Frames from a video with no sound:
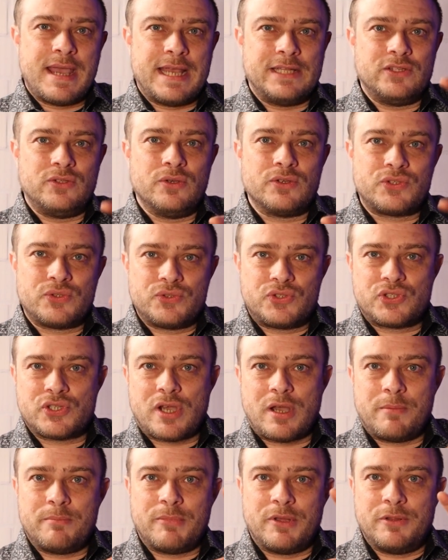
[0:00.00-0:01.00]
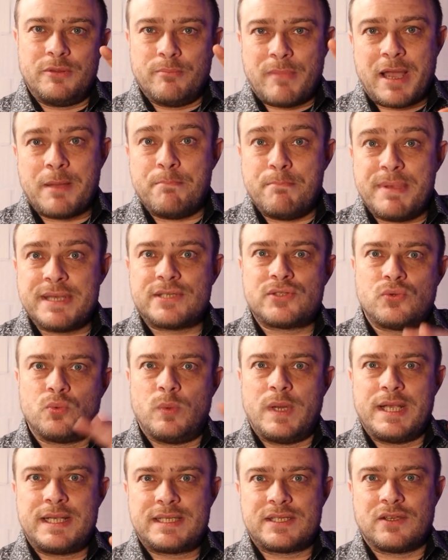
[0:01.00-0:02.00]
and those who saw my best
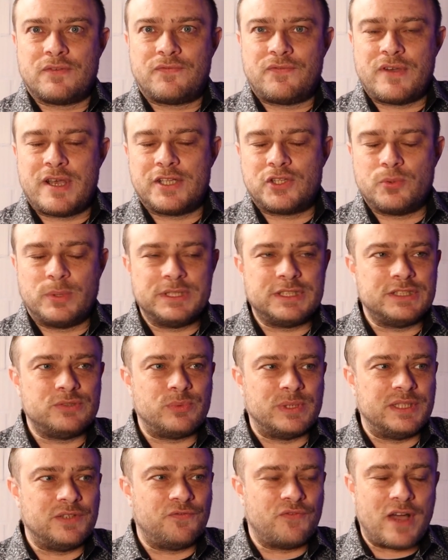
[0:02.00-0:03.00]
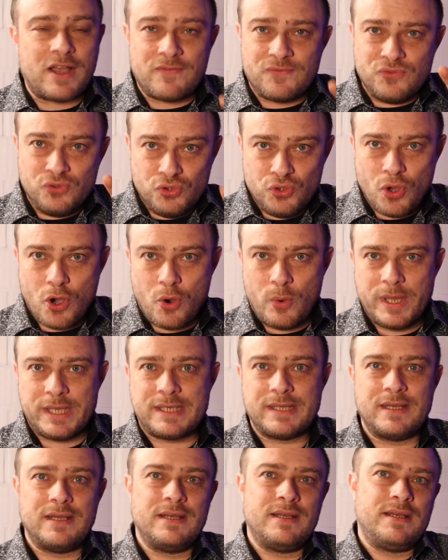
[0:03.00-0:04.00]
rigs of 2025 know
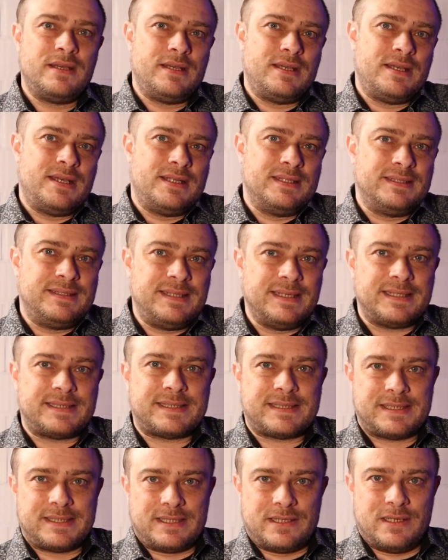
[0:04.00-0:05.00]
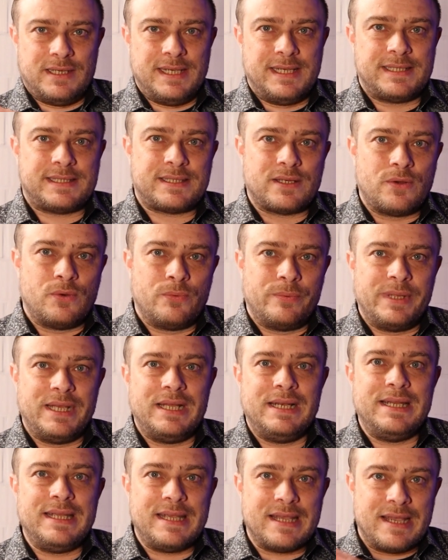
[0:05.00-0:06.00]
it. This is
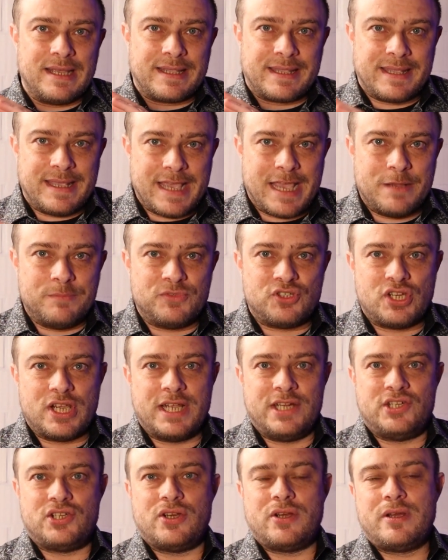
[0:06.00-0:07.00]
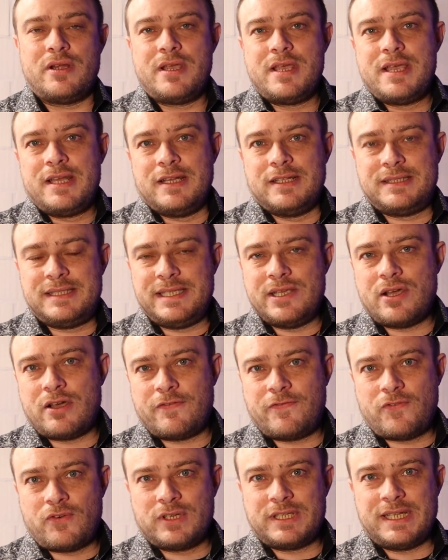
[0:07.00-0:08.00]
really a game changer. The
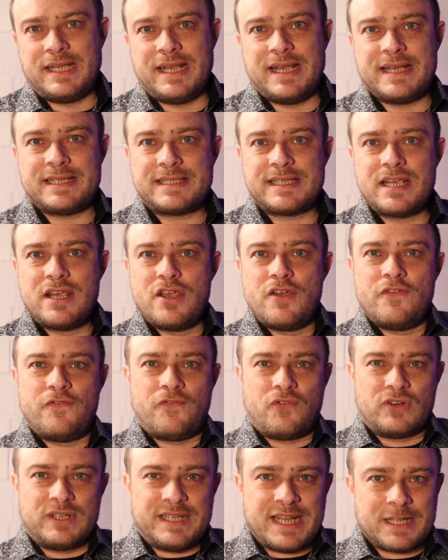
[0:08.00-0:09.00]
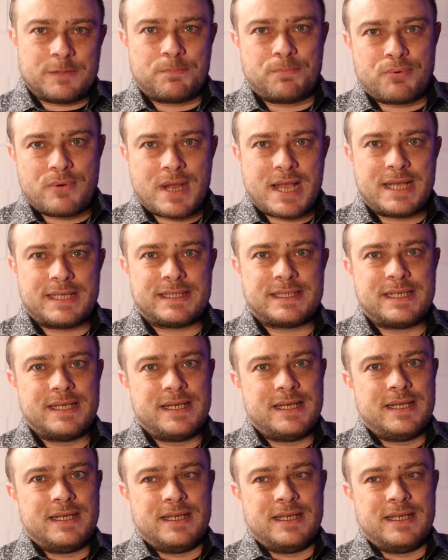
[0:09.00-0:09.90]
TR40S for that price